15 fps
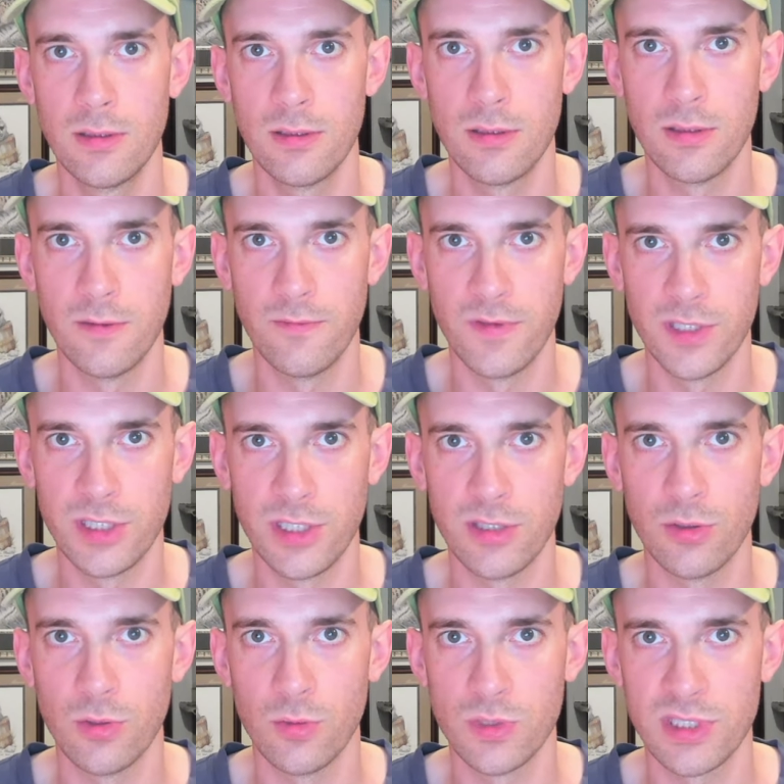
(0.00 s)
The fishing in
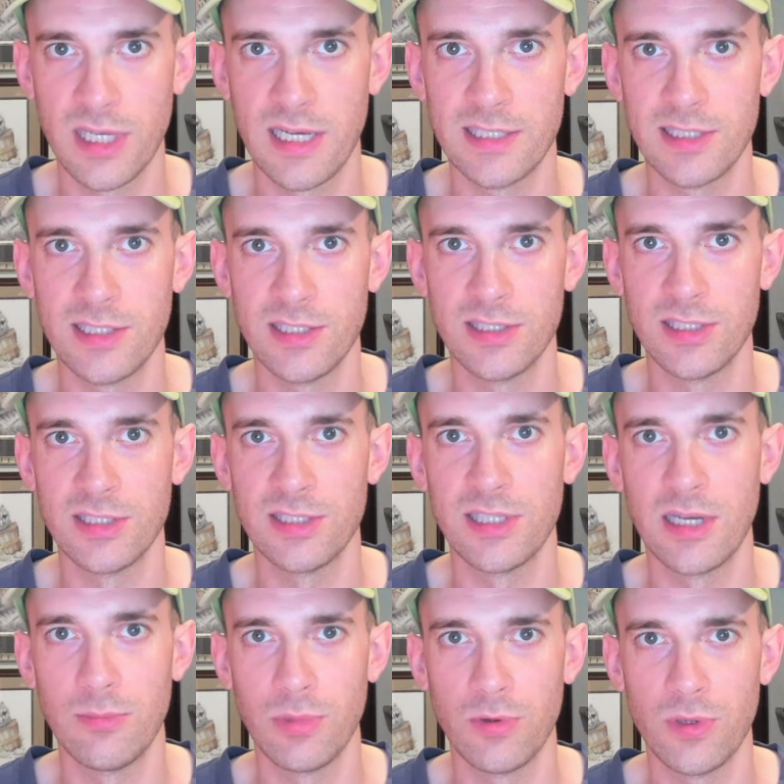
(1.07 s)
northern Wisconsin is
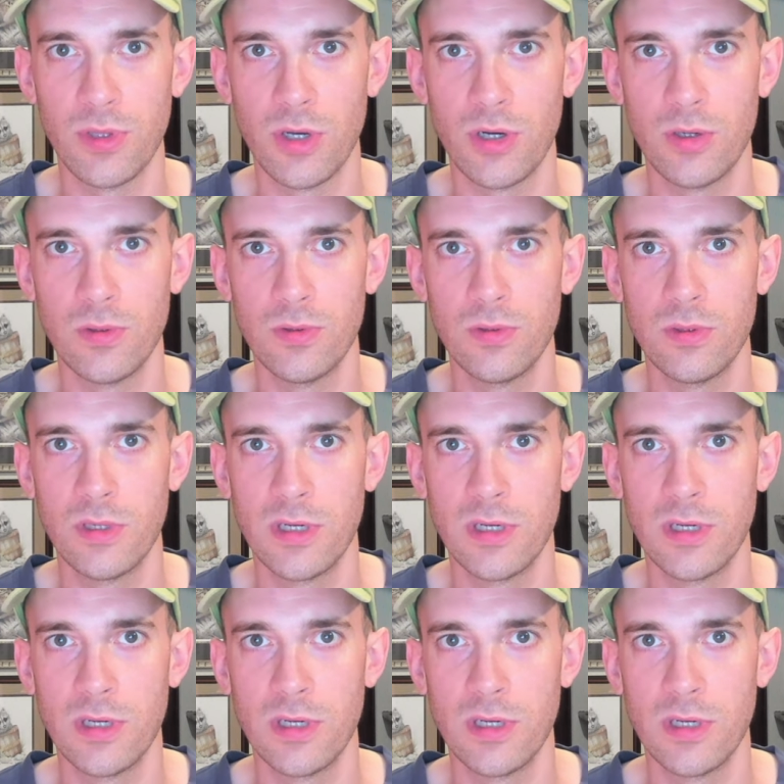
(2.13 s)
exemplary, though,